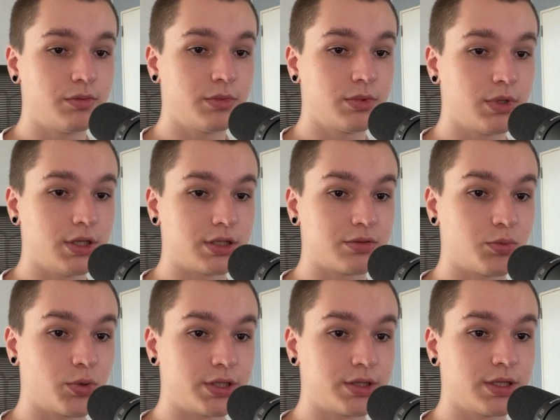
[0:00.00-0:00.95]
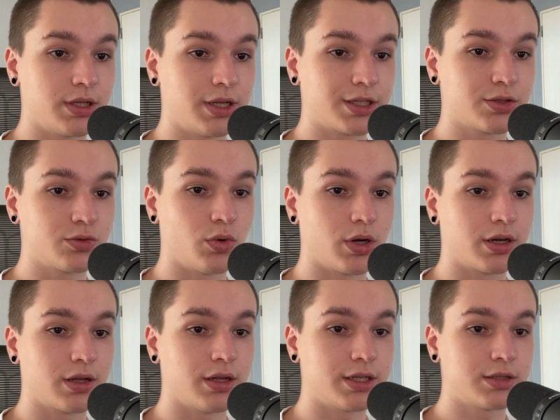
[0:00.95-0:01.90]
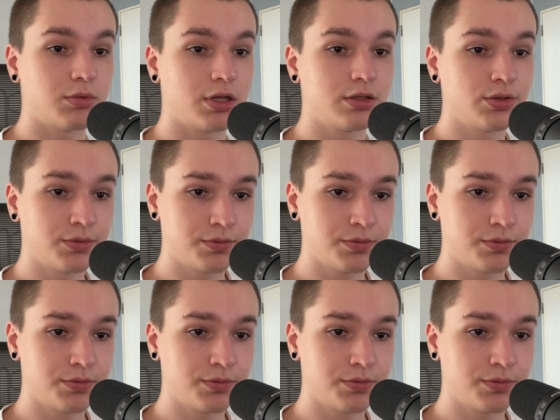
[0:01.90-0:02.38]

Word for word: Let's press select one class button.